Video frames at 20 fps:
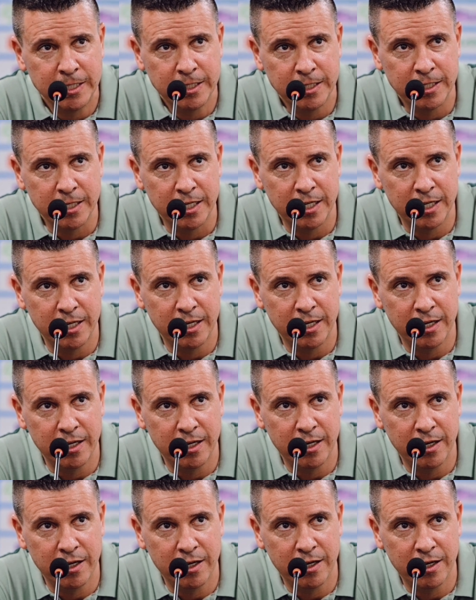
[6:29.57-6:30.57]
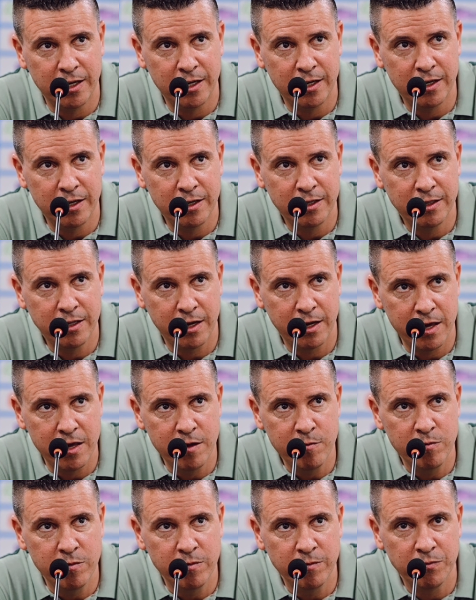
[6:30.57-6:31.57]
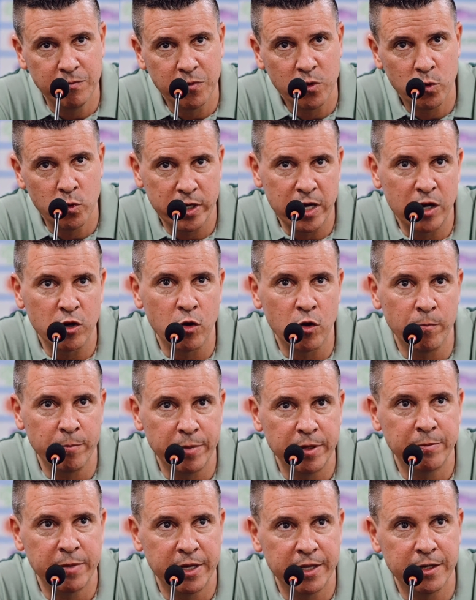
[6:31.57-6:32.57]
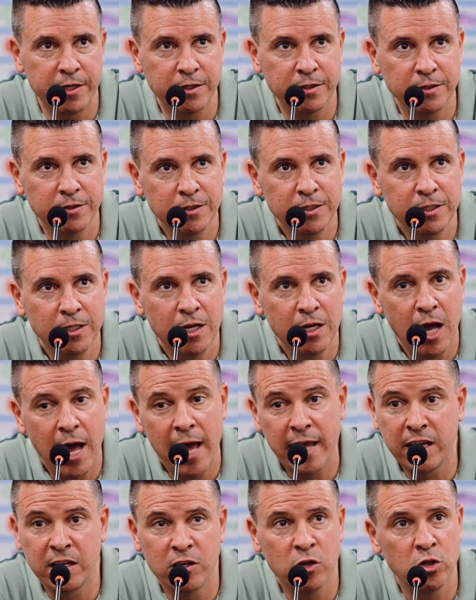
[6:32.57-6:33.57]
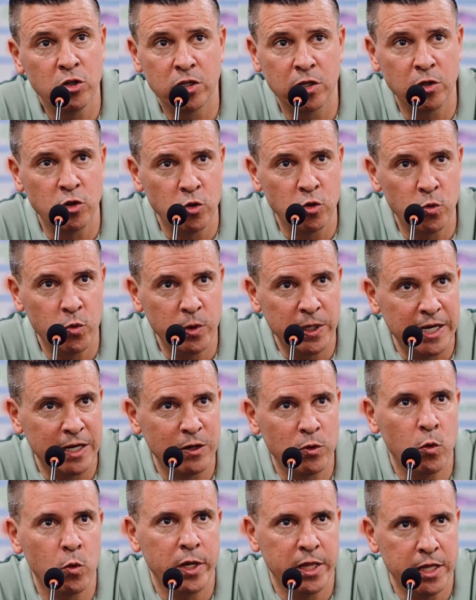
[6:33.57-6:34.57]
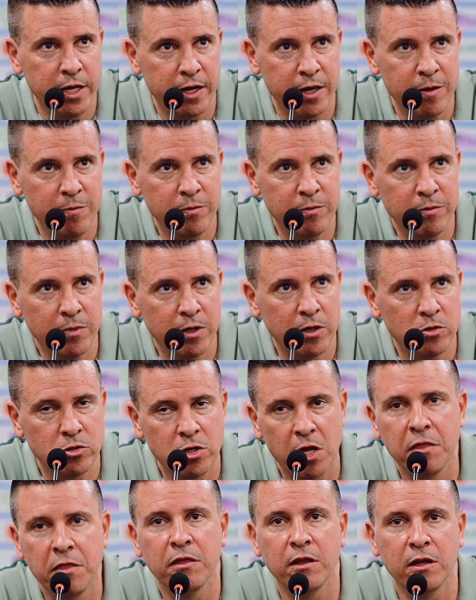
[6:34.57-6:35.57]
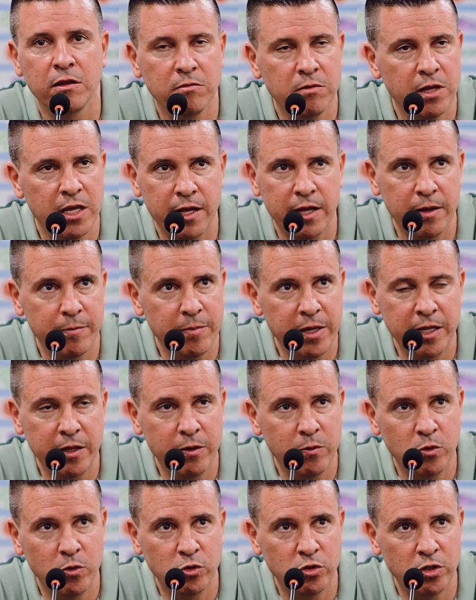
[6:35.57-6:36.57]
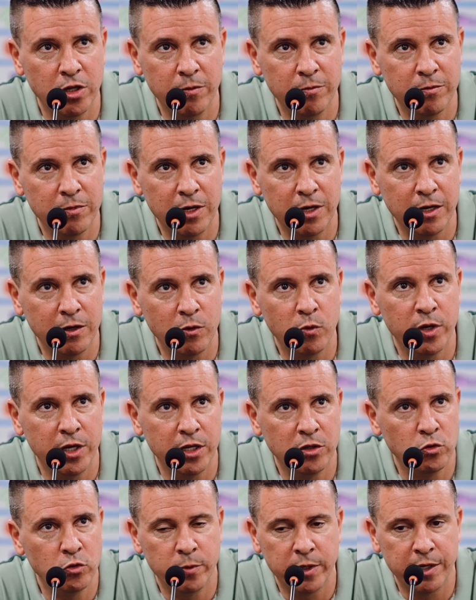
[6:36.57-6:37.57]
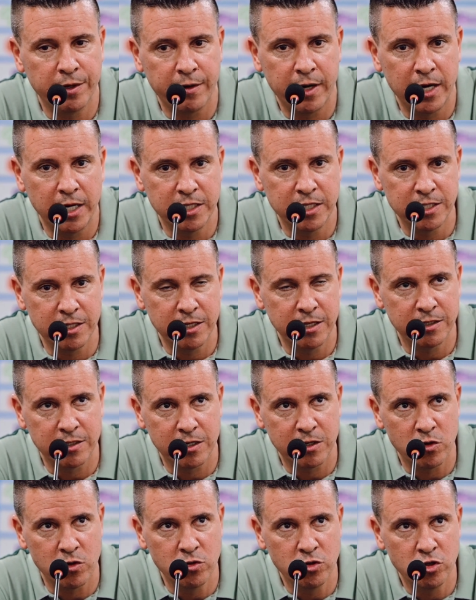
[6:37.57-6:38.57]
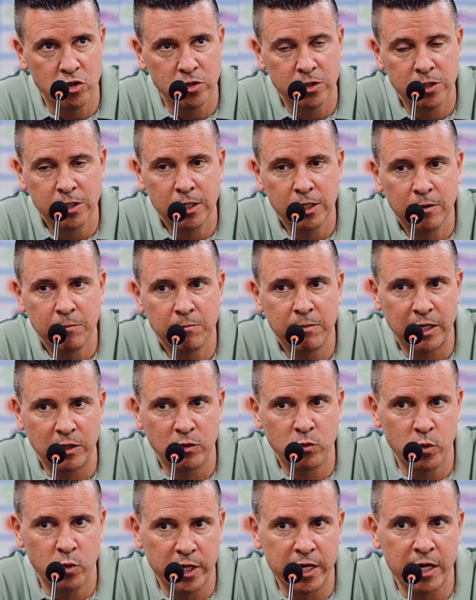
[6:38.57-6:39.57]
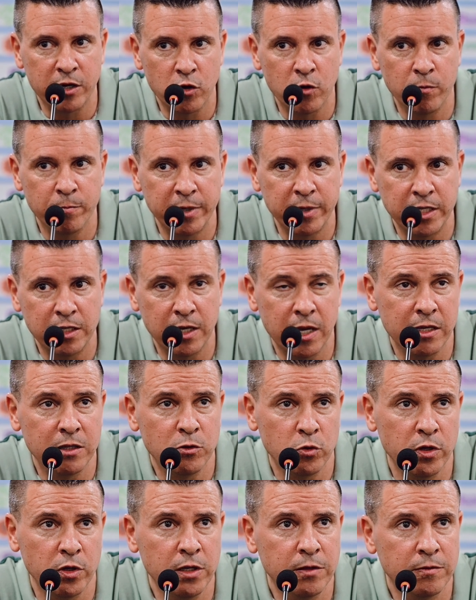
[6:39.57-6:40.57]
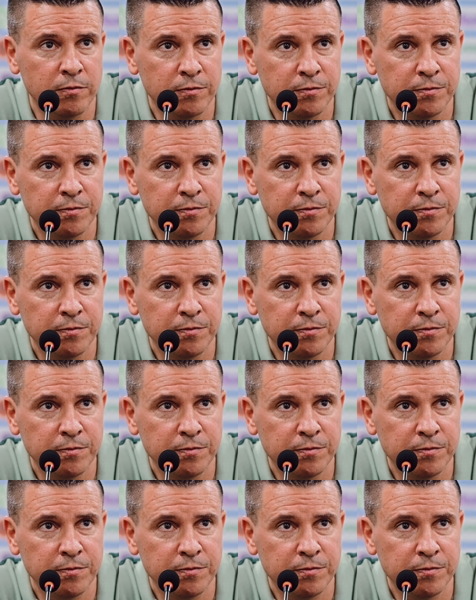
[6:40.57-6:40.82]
the game, we can compete better. I cannot tell you we can win the game, because I think they are a very good team and we need to be realistic as a coach, but we can compete like today.